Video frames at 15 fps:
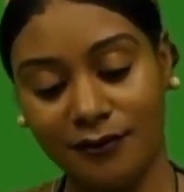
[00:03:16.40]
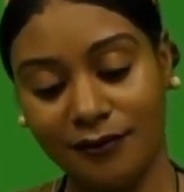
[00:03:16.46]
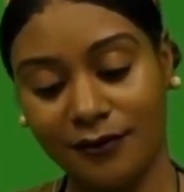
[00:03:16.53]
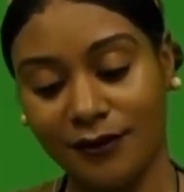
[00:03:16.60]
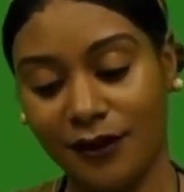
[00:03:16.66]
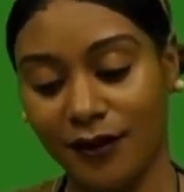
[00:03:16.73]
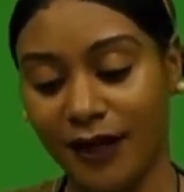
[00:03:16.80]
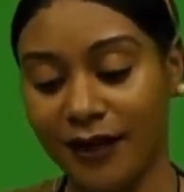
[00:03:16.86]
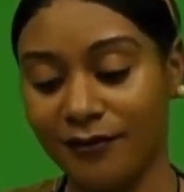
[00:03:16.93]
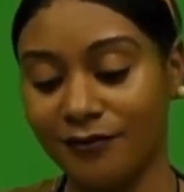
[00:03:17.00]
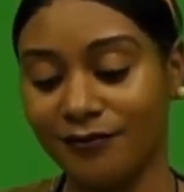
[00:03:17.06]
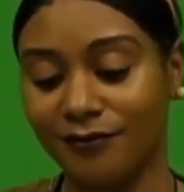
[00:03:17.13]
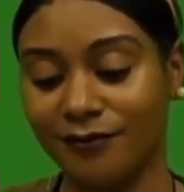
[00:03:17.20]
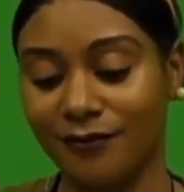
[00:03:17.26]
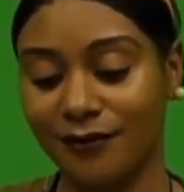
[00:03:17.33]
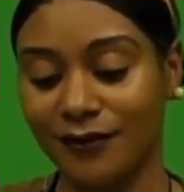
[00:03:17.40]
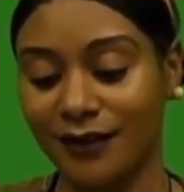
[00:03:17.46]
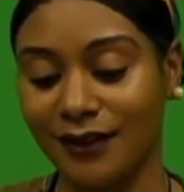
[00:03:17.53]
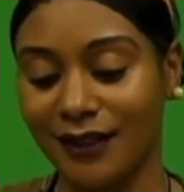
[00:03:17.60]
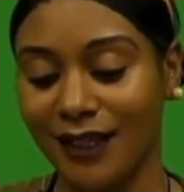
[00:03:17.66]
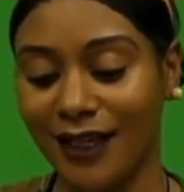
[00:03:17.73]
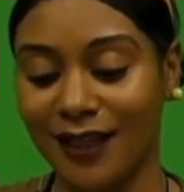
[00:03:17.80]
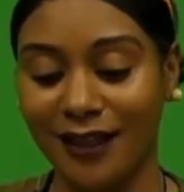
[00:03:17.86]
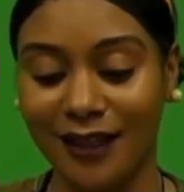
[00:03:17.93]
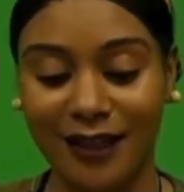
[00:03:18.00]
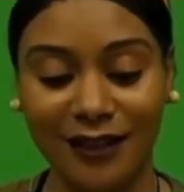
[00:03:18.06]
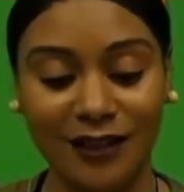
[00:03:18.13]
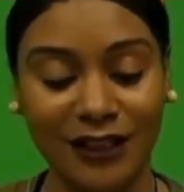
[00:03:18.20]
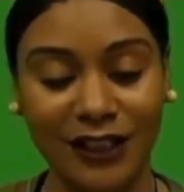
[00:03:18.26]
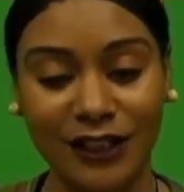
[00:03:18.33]
Okay? And then
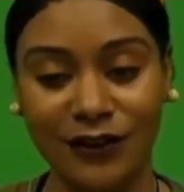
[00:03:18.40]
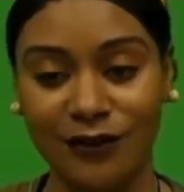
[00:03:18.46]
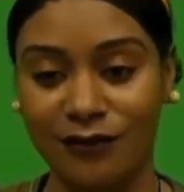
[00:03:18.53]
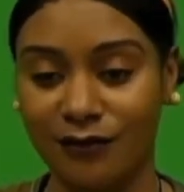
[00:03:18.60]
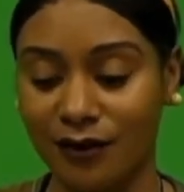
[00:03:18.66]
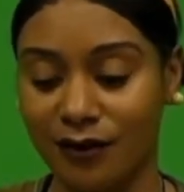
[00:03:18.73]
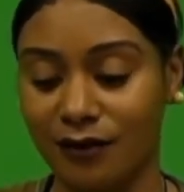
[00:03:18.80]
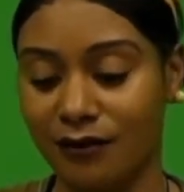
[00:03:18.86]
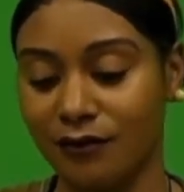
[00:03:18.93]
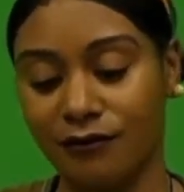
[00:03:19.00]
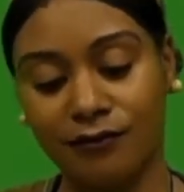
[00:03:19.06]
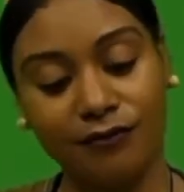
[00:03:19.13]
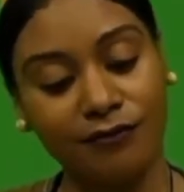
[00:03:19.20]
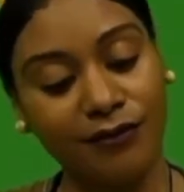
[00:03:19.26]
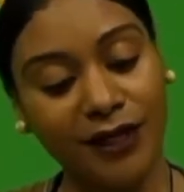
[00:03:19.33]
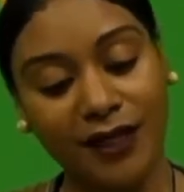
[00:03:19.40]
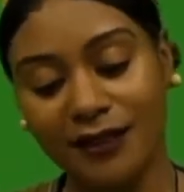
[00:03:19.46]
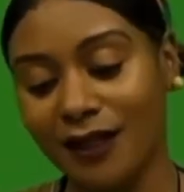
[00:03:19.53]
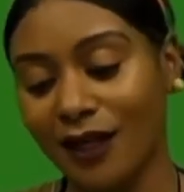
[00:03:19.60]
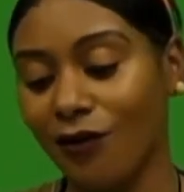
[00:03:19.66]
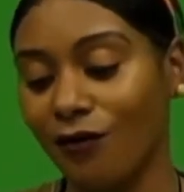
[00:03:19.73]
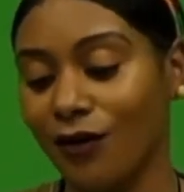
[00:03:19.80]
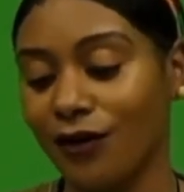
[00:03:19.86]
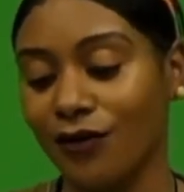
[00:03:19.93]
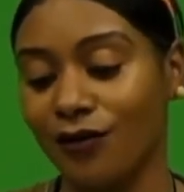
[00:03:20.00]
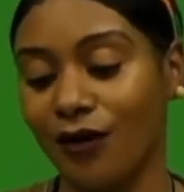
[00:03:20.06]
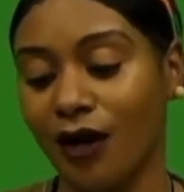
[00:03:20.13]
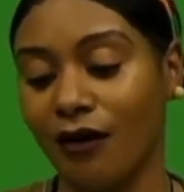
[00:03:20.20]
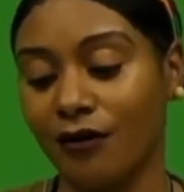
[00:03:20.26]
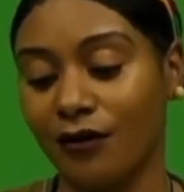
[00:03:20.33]
just because I don't want to do
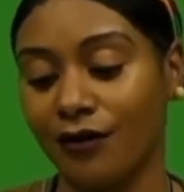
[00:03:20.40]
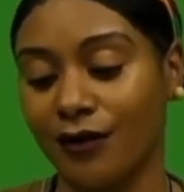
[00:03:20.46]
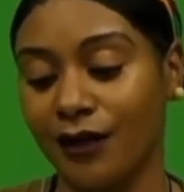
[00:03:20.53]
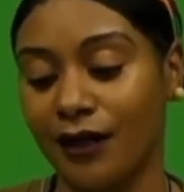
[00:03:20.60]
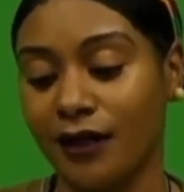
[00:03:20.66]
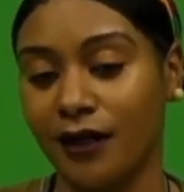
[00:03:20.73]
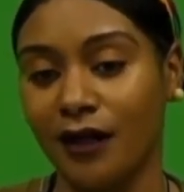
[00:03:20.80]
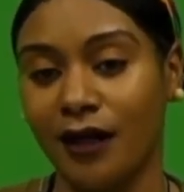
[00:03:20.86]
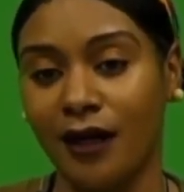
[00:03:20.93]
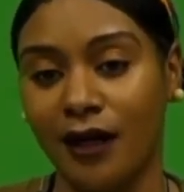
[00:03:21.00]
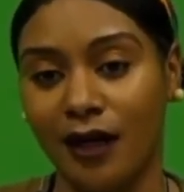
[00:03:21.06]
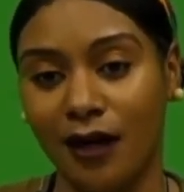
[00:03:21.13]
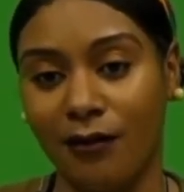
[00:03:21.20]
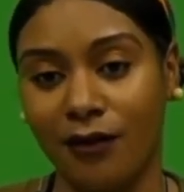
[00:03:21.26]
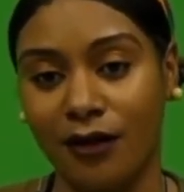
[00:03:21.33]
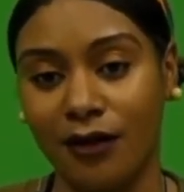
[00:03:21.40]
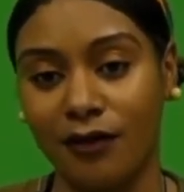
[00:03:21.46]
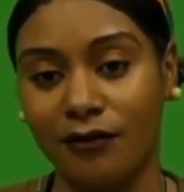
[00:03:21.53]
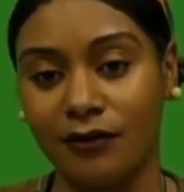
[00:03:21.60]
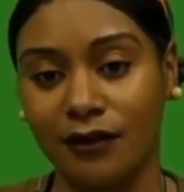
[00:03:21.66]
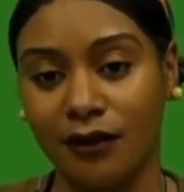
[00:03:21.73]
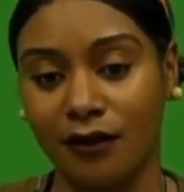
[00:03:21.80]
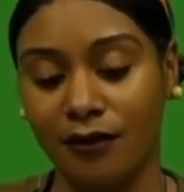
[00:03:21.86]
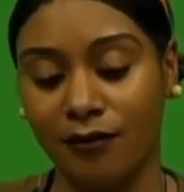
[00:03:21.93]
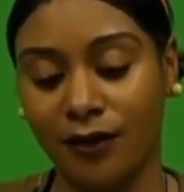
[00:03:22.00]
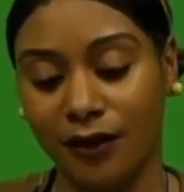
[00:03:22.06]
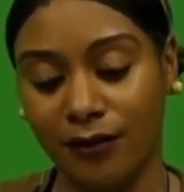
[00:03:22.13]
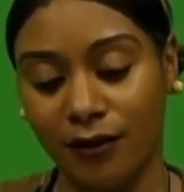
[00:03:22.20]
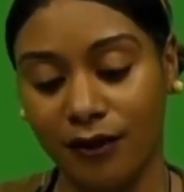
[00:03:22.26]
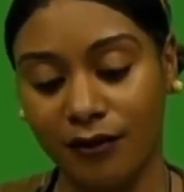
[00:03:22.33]
all green, I'm going to use a little bit
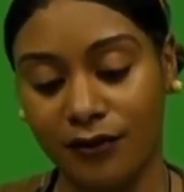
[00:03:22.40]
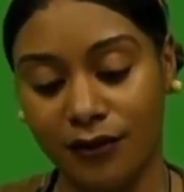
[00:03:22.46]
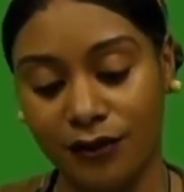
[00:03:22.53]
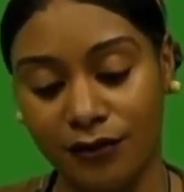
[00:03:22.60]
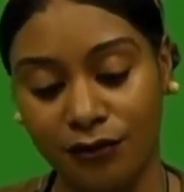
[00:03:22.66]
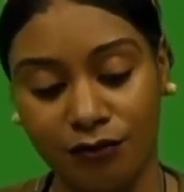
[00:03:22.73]
of blue too.